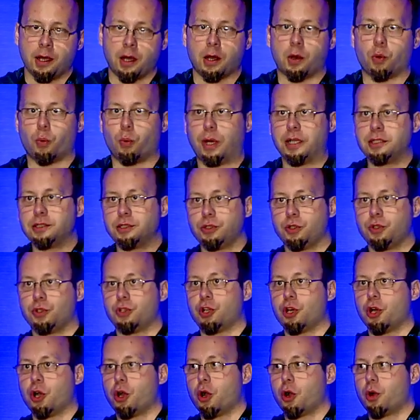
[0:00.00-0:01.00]
Once you
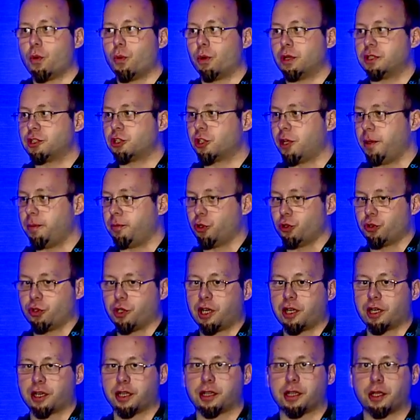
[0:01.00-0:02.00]
know what script to
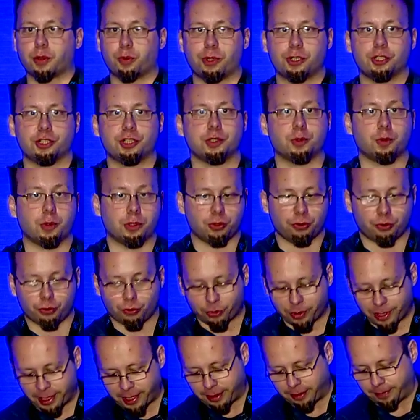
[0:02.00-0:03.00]
target, the question is, what do you do
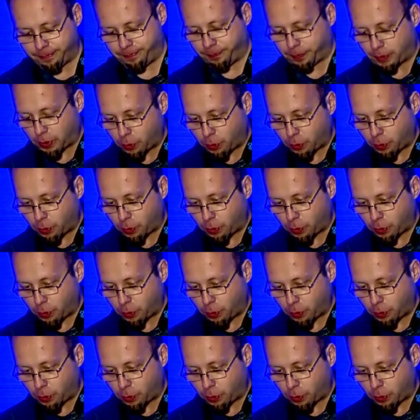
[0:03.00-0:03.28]
then?